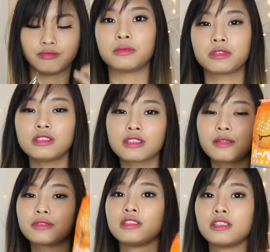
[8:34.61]
Because it
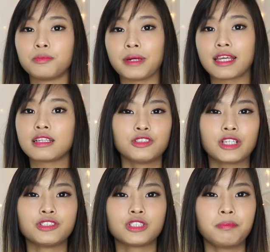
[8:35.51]
comes in little packets, you
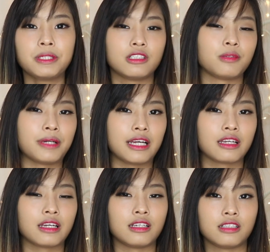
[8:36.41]
can drop it in your bag
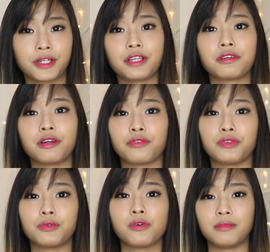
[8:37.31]
and bring it around with
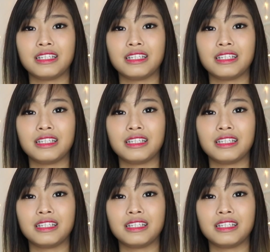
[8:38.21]
you.